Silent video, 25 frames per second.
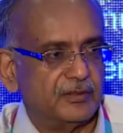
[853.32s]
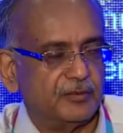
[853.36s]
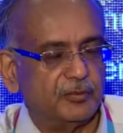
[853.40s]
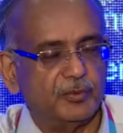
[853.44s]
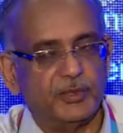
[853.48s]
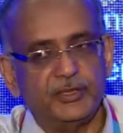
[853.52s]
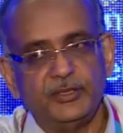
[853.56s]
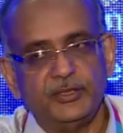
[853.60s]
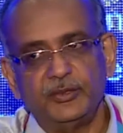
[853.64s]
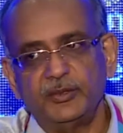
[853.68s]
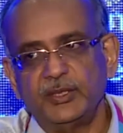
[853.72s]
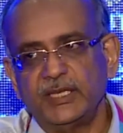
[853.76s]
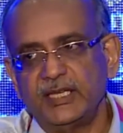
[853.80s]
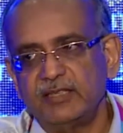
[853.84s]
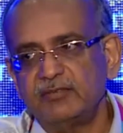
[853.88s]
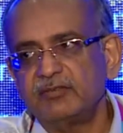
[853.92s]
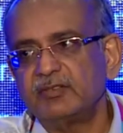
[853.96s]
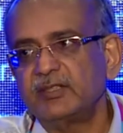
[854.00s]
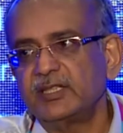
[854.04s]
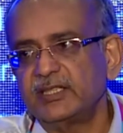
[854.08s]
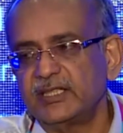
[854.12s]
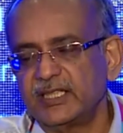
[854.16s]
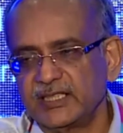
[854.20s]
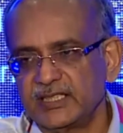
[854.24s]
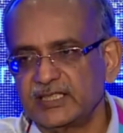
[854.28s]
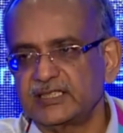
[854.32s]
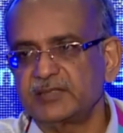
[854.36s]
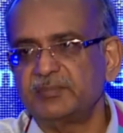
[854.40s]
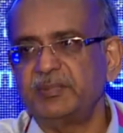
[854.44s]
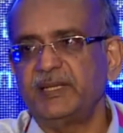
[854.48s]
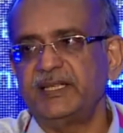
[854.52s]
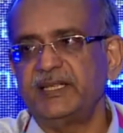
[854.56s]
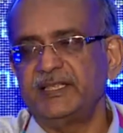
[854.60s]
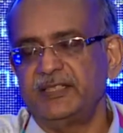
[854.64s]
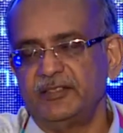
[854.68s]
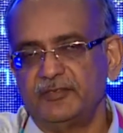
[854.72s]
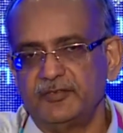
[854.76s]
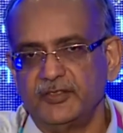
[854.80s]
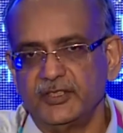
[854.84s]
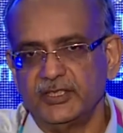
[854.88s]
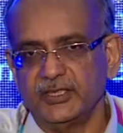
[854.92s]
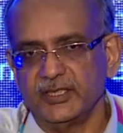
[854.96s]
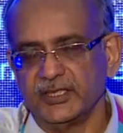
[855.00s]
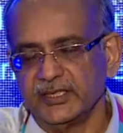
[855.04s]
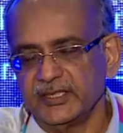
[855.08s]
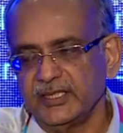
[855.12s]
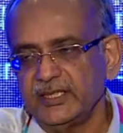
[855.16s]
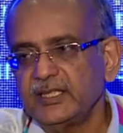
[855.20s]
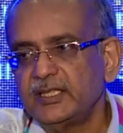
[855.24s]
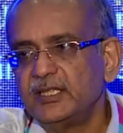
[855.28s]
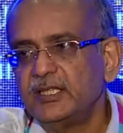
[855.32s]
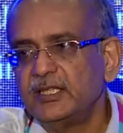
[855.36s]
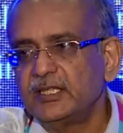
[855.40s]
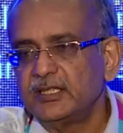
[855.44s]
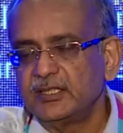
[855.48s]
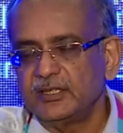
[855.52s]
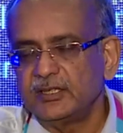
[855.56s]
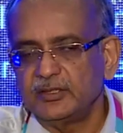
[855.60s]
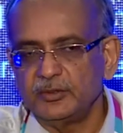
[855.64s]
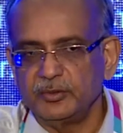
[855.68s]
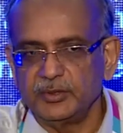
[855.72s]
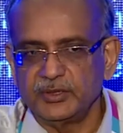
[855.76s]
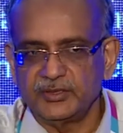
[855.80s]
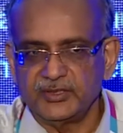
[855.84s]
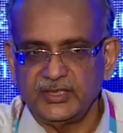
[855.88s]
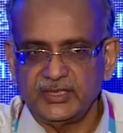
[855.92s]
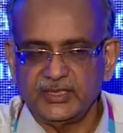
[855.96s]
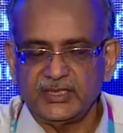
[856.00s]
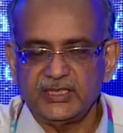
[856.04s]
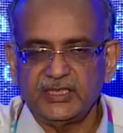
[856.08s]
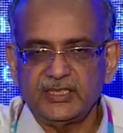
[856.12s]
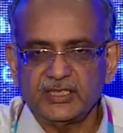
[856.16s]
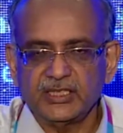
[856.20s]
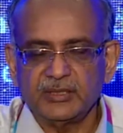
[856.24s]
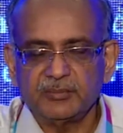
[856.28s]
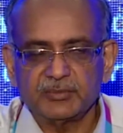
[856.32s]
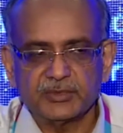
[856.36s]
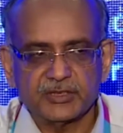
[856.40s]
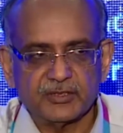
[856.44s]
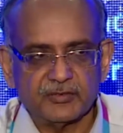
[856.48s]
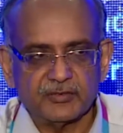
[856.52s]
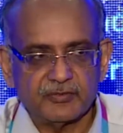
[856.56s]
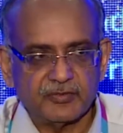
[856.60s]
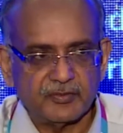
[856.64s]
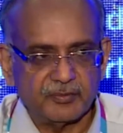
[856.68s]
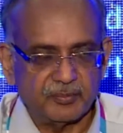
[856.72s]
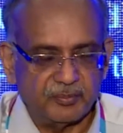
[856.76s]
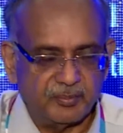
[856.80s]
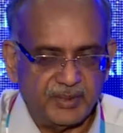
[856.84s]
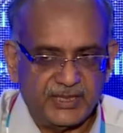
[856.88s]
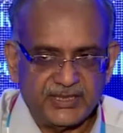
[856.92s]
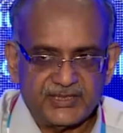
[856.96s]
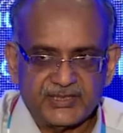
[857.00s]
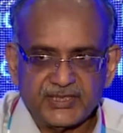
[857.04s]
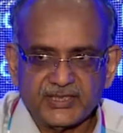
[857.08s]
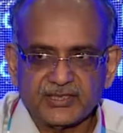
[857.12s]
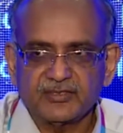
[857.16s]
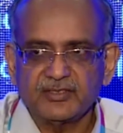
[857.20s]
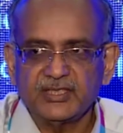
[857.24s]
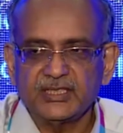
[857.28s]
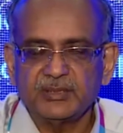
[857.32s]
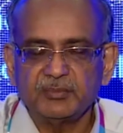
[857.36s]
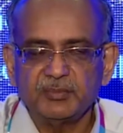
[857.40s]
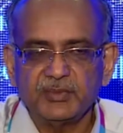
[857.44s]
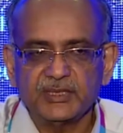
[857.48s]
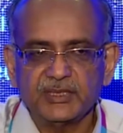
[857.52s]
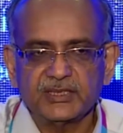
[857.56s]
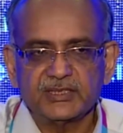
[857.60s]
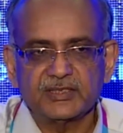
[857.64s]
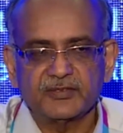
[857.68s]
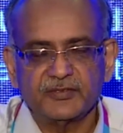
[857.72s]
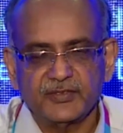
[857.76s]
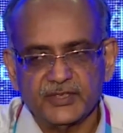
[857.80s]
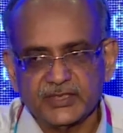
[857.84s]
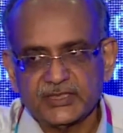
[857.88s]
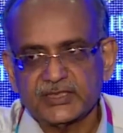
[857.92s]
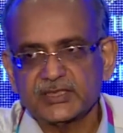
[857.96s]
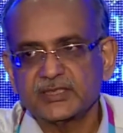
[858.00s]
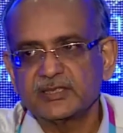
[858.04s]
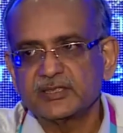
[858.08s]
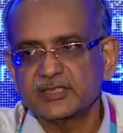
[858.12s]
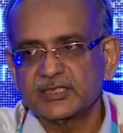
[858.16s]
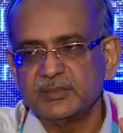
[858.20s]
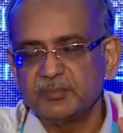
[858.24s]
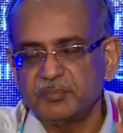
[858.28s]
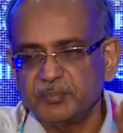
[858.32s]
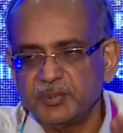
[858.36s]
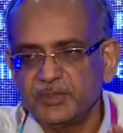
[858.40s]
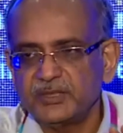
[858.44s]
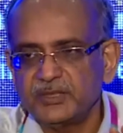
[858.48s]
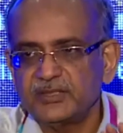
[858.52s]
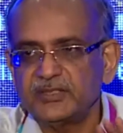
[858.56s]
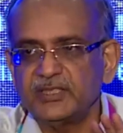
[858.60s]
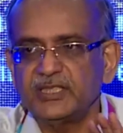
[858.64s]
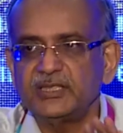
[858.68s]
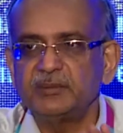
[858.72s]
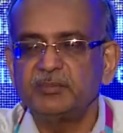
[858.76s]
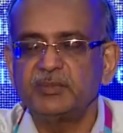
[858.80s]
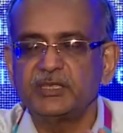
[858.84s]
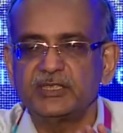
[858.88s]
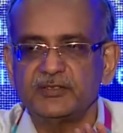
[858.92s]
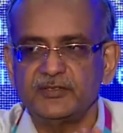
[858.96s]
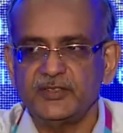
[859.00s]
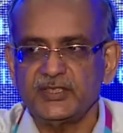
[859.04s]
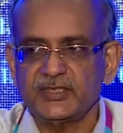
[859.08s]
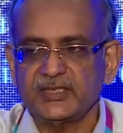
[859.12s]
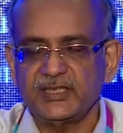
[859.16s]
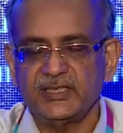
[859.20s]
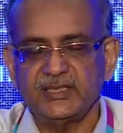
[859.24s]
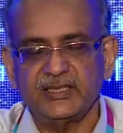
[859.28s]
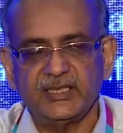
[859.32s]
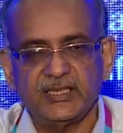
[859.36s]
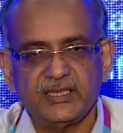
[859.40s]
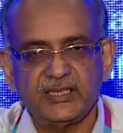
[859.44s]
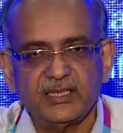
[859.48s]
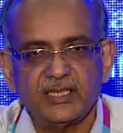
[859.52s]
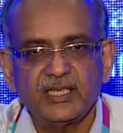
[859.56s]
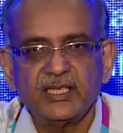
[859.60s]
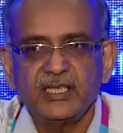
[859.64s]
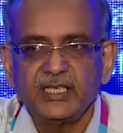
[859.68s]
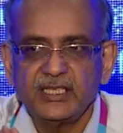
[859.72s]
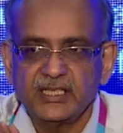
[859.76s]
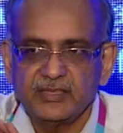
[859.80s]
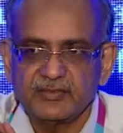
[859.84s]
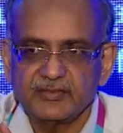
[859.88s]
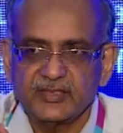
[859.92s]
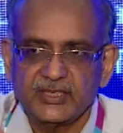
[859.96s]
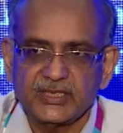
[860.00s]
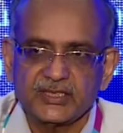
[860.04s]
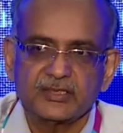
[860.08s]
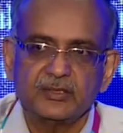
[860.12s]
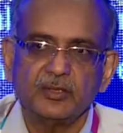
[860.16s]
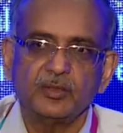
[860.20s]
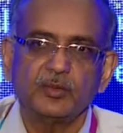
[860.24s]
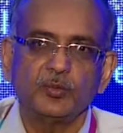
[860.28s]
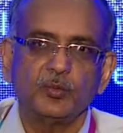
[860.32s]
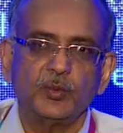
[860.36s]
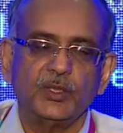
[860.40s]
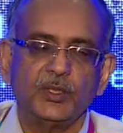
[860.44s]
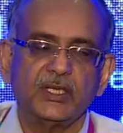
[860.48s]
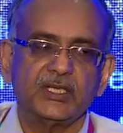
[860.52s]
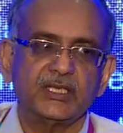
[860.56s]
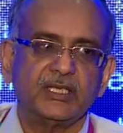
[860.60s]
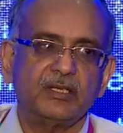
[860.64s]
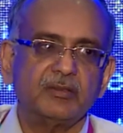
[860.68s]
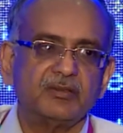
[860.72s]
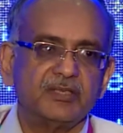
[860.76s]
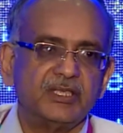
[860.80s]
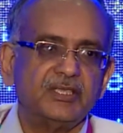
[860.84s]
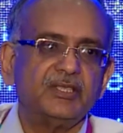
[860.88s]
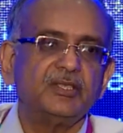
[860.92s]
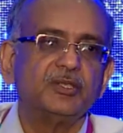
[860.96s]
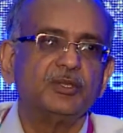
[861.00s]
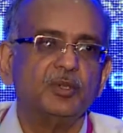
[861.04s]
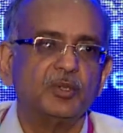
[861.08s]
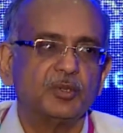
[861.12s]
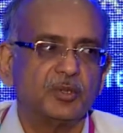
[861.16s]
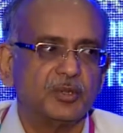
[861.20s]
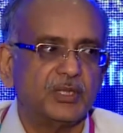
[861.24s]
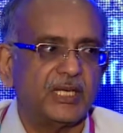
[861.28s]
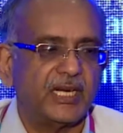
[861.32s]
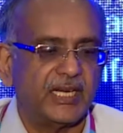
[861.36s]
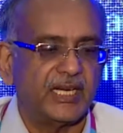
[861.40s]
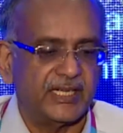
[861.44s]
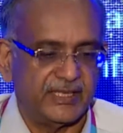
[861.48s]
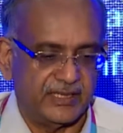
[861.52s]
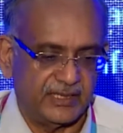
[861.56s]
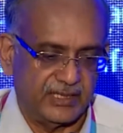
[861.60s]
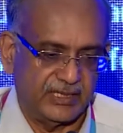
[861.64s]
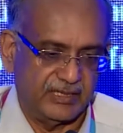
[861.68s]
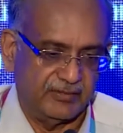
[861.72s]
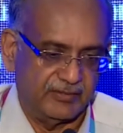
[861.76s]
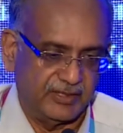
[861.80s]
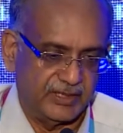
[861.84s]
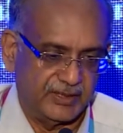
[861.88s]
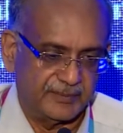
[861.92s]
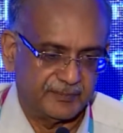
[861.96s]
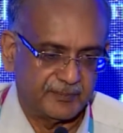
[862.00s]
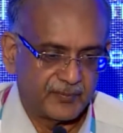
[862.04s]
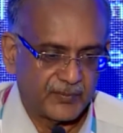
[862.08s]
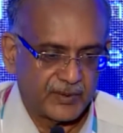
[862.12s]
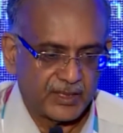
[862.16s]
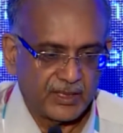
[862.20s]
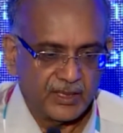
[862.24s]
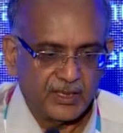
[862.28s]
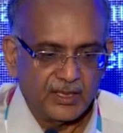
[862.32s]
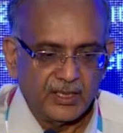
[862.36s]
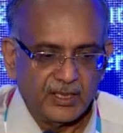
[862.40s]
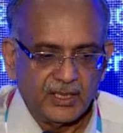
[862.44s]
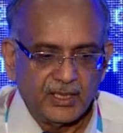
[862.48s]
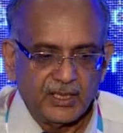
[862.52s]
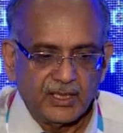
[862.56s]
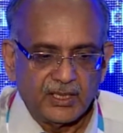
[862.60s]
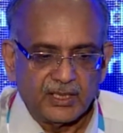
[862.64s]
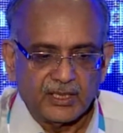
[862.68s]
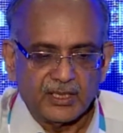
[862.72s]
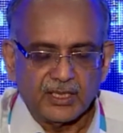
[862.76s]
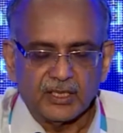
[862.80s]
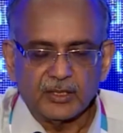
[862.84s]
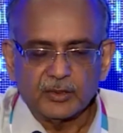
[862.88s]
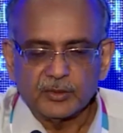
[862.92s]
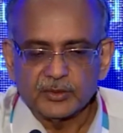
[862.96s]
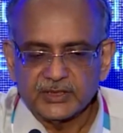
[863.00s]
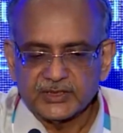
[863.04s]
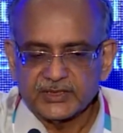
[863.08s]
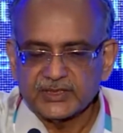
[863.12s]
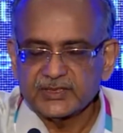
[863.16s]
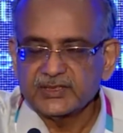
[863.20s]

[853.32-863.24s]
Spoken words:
when you have an unexplained infertility. You will think in terms of basic treatments first, simple treatments first, and then if things don't work out, then you go to the higher level. Now, this